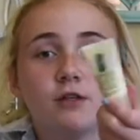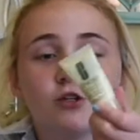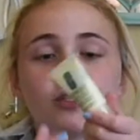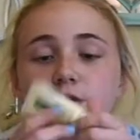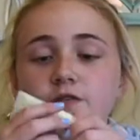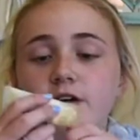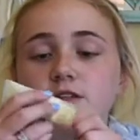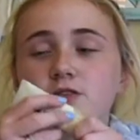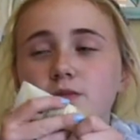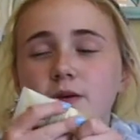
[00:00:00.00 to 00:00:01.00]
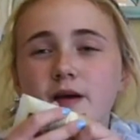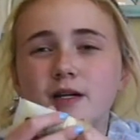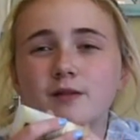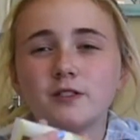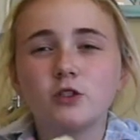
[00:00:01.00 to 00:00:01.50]
lotion on my face so my
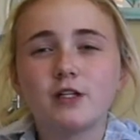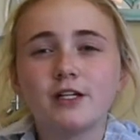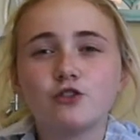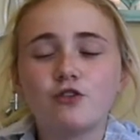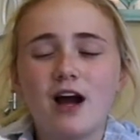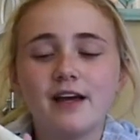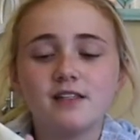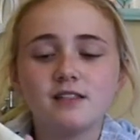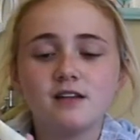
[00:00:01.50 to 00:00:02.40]
makeup doesn't look like dry and